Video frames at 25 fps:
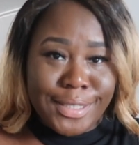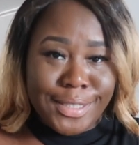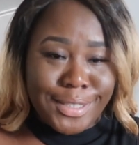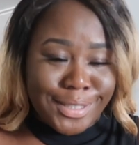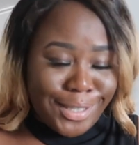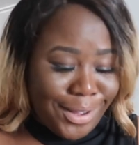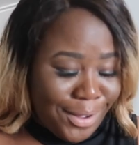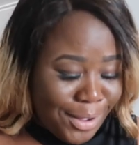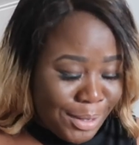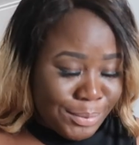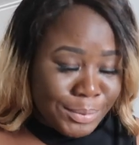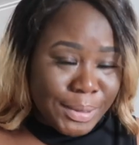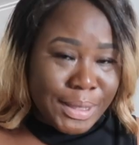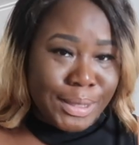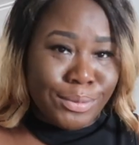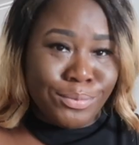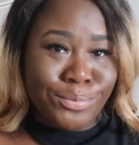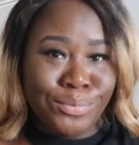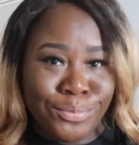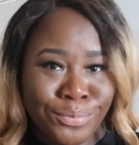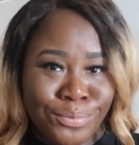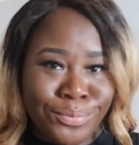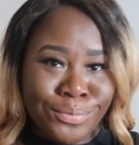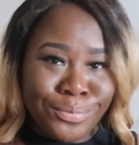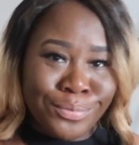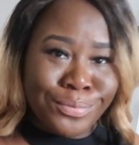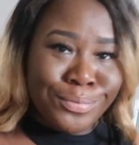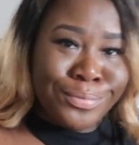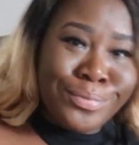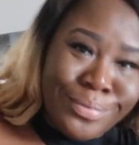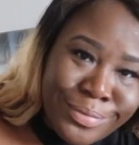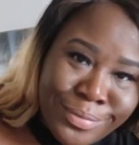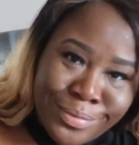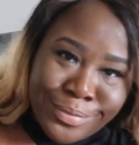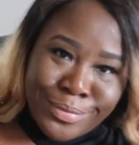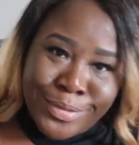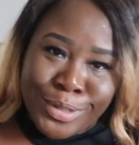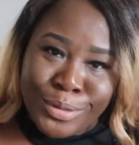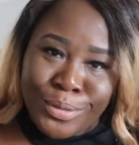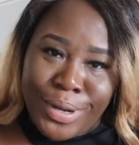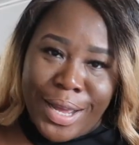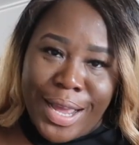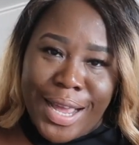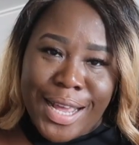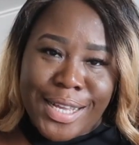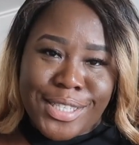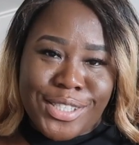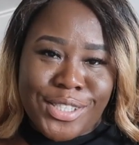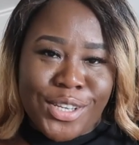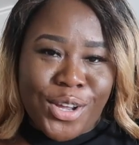is coming.
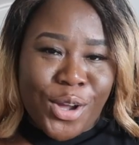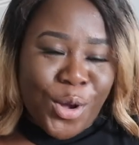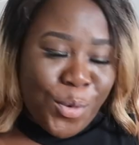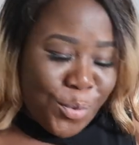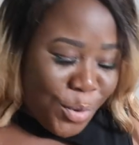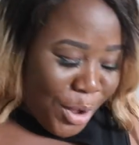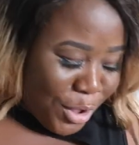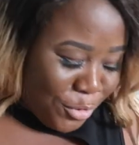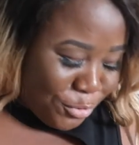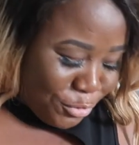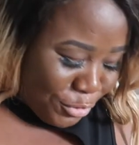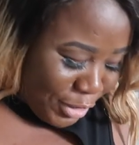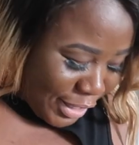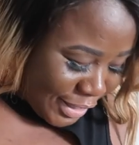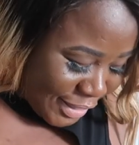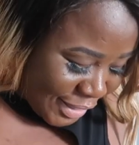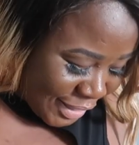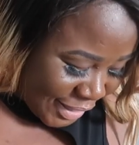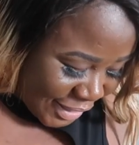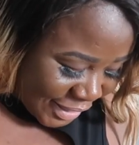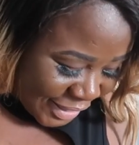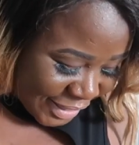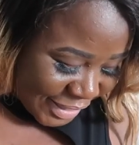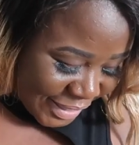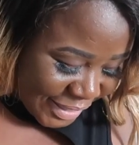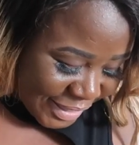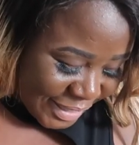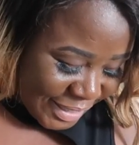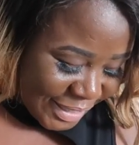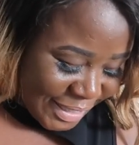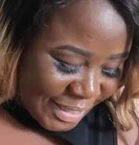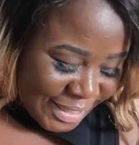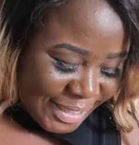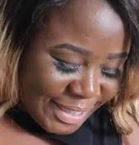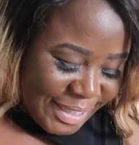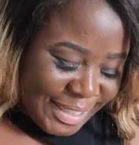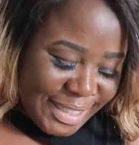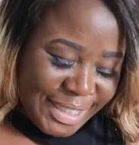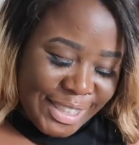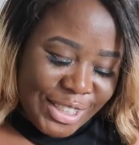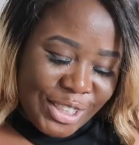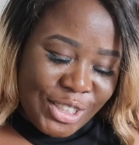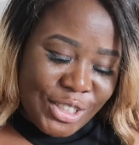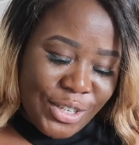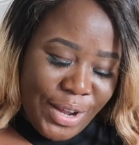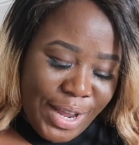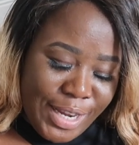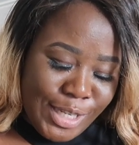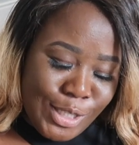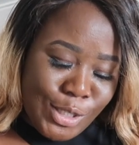Where's your boyfriend?
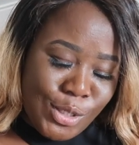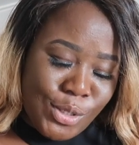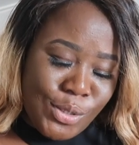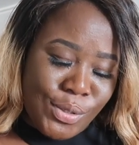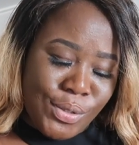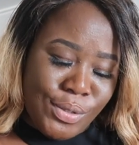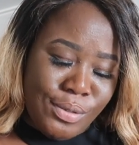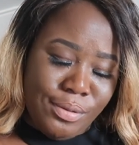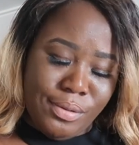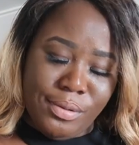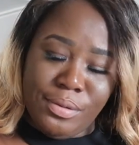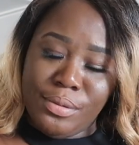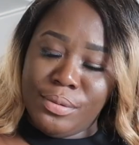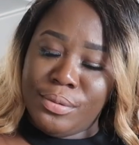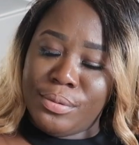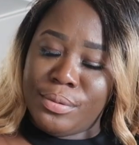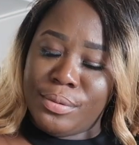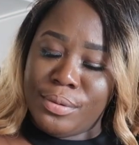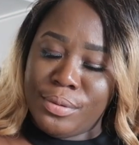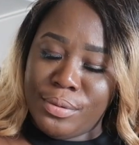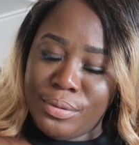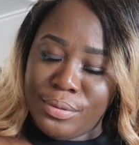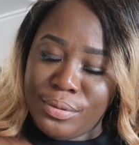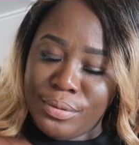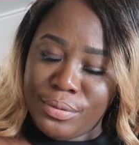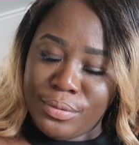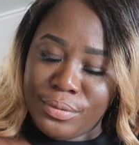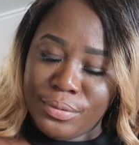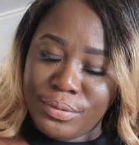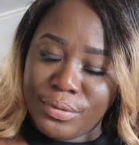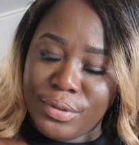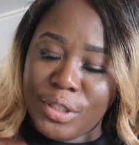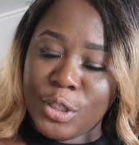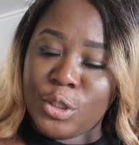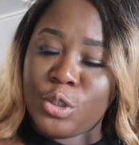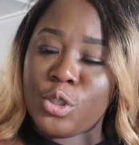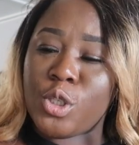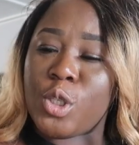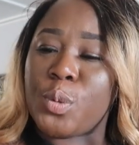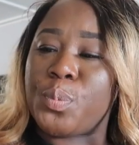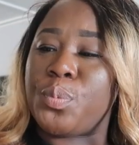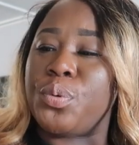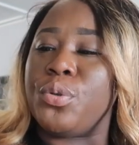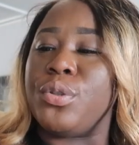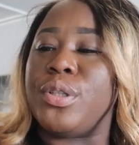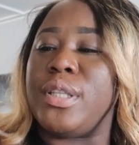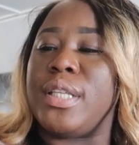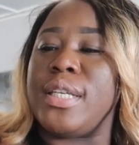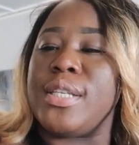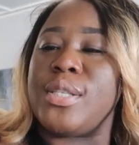They just
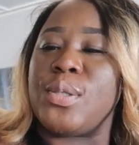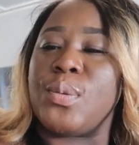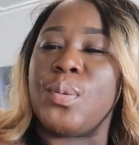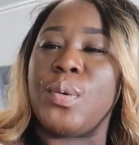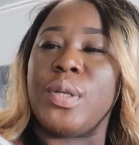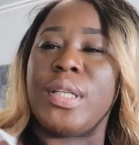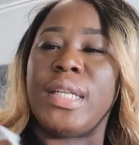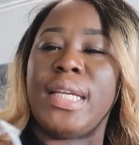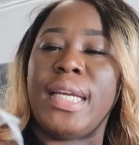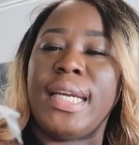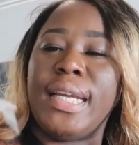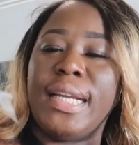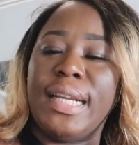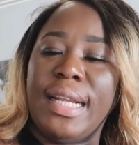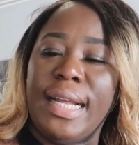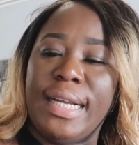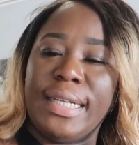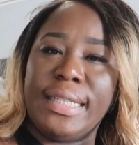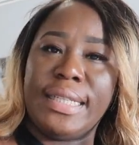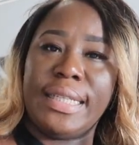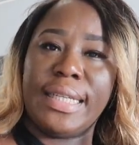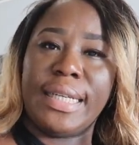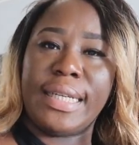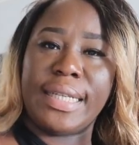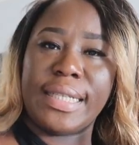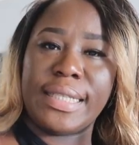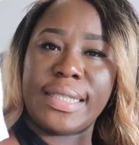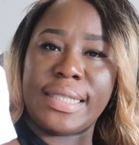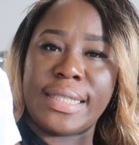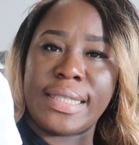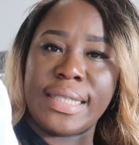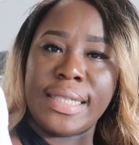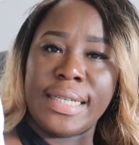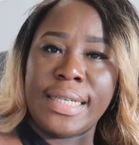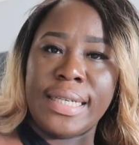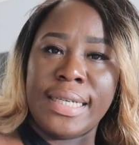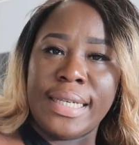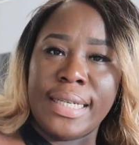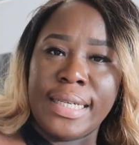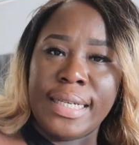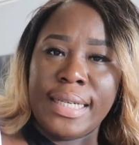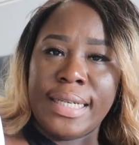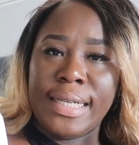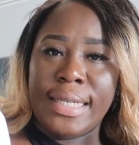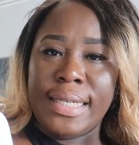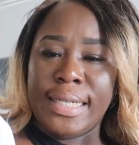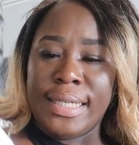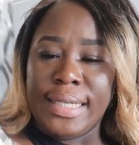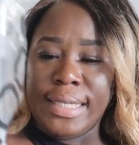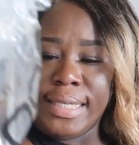put this one in like this.
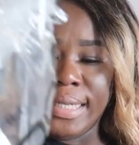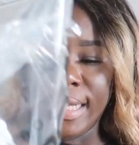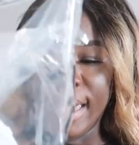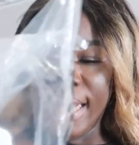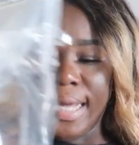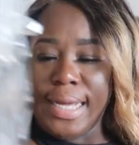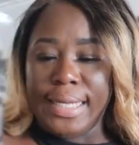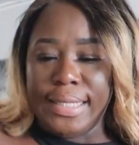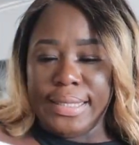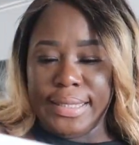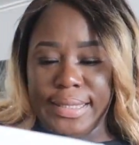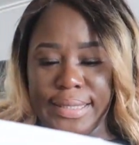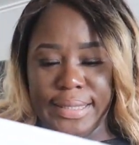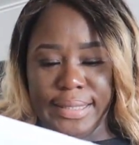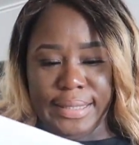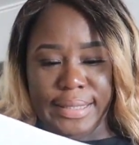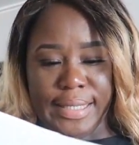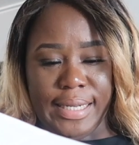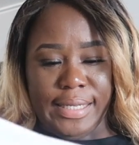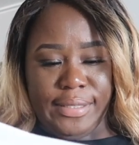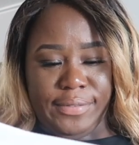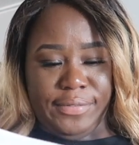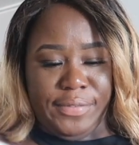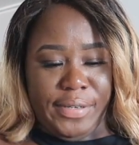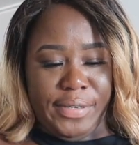And that's